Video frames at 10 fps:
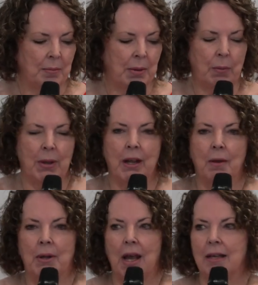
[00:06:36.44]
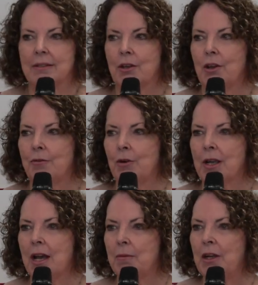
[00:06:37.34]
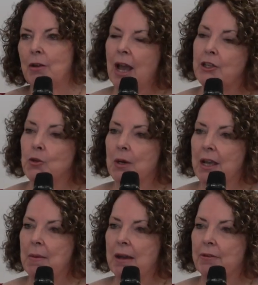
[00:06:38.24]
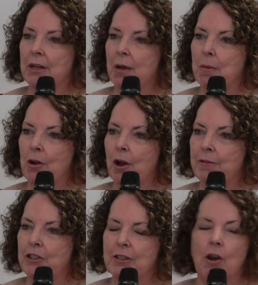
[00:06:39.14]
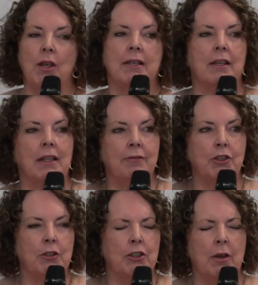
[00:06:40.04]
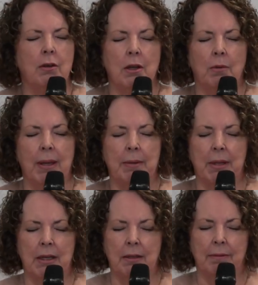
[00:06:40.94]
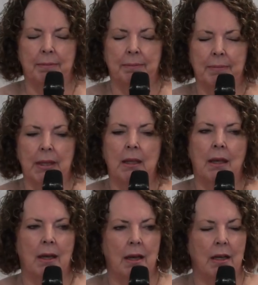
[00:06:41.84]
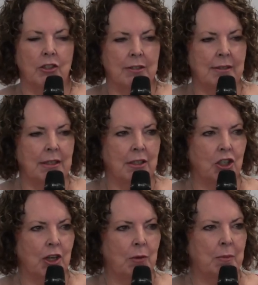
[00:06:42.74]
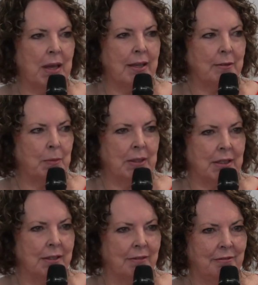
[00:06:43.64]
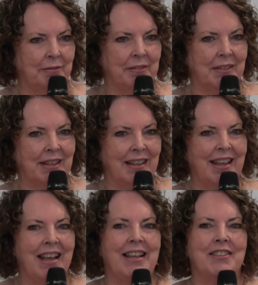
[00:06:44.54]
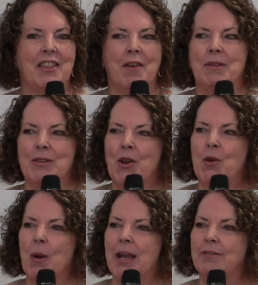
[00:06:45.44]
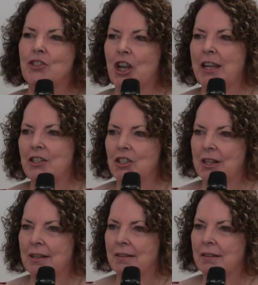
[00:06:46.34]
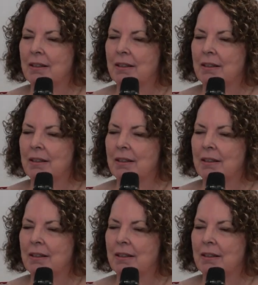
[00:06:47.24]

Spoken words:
But when I would ask her for a cup, you know, "Hey, do you want to come out for a cup of coffee?" She said, "Oh, yes, I'd love to." And she said, "Oh, no, wait a minute. I just need to check with my husband." And so that was her way of changing